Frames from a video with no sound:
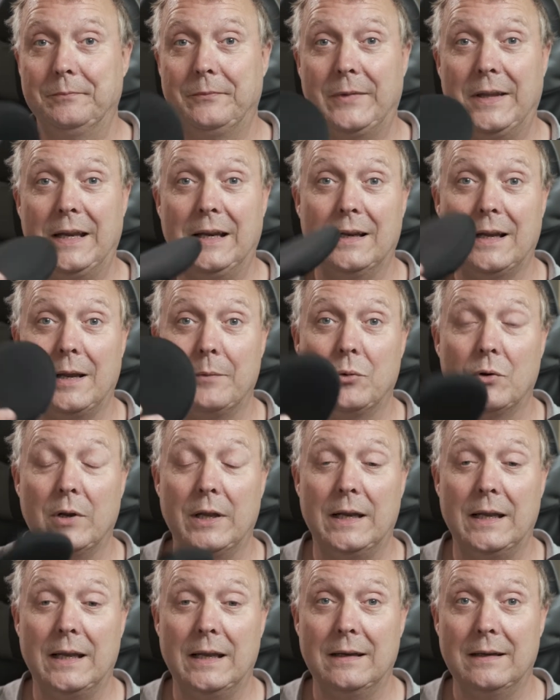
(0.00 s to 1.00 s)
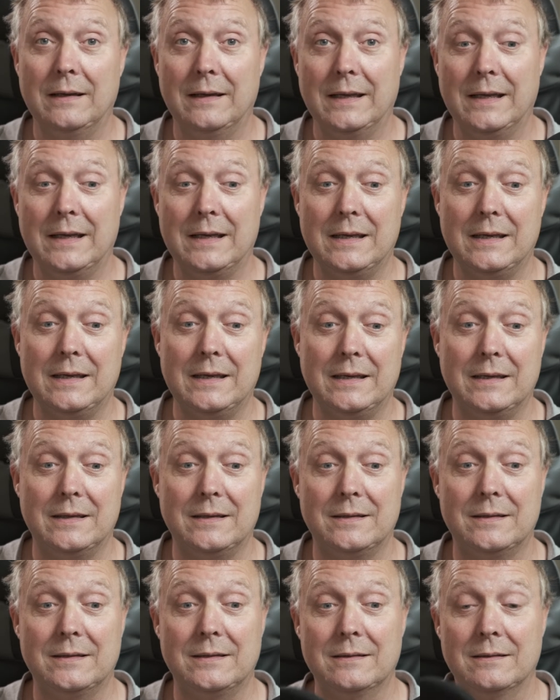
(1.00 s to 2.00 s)
thing they put it in
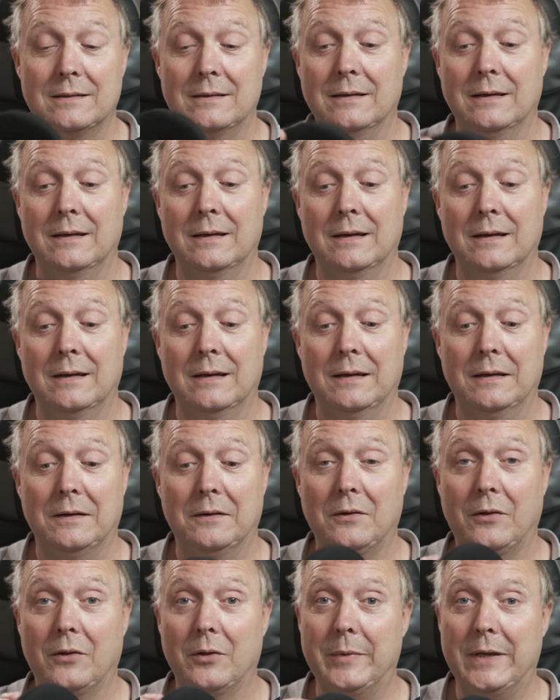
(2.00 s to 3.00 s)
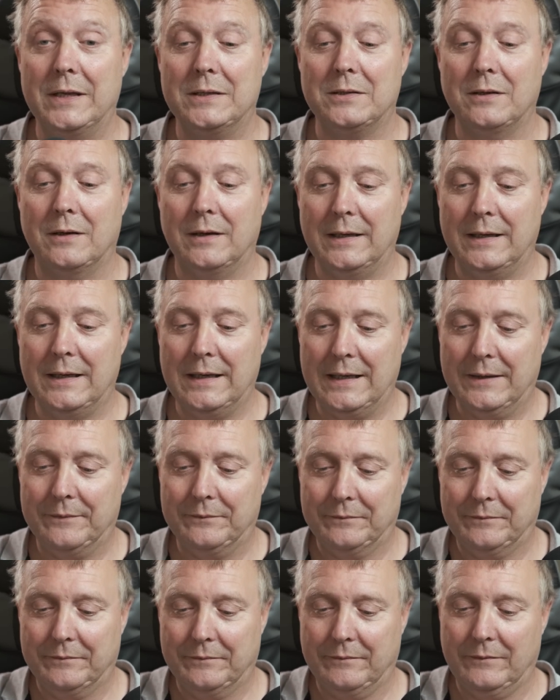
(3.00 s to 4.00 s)
is not the best idea.
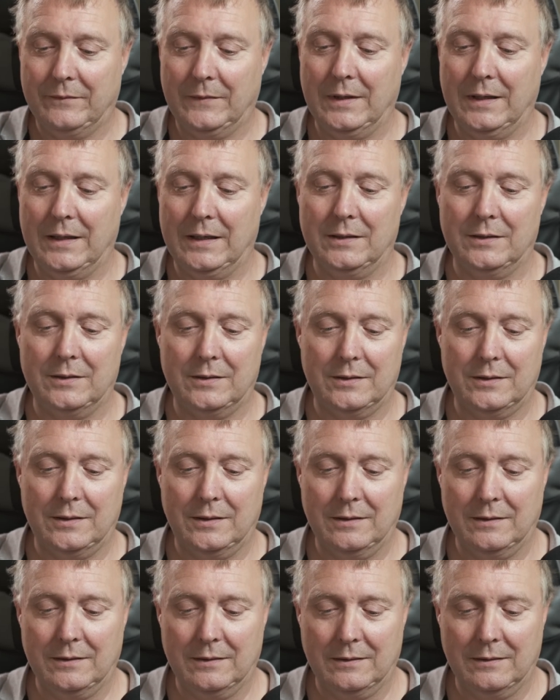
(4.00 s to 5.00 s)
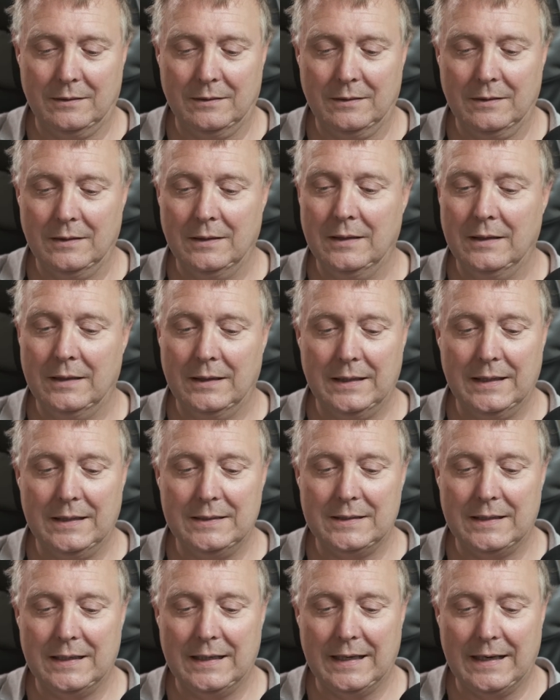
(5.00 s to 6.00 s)
It's
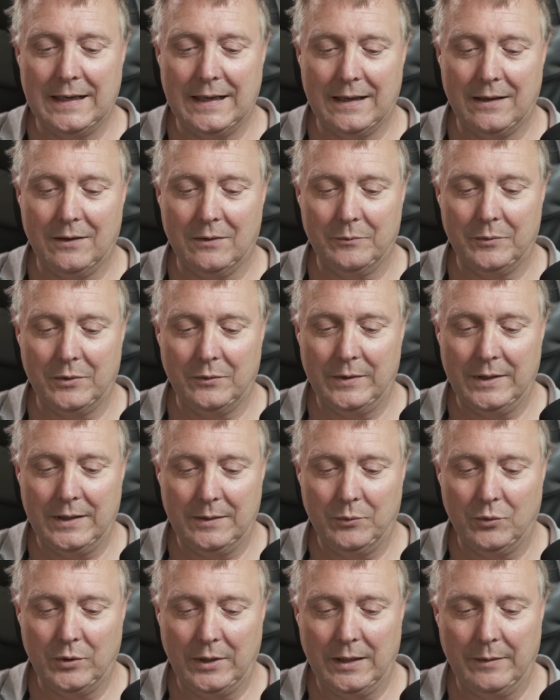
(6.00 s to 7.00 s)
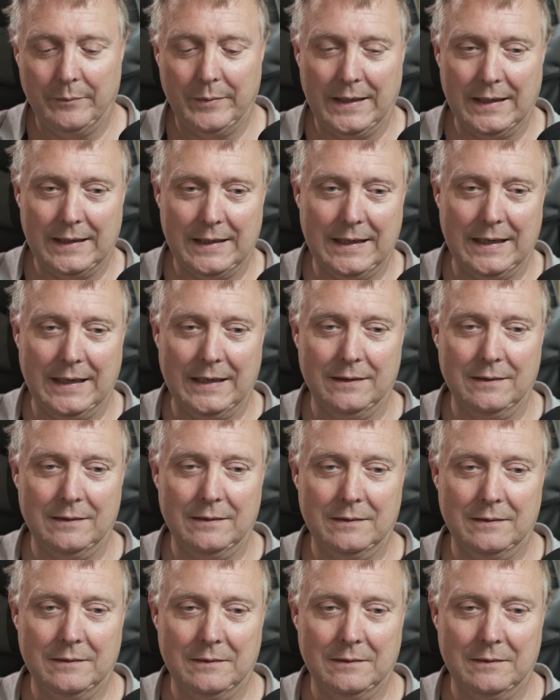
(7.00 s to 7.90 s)
easy to get out, but when you're putting it back in,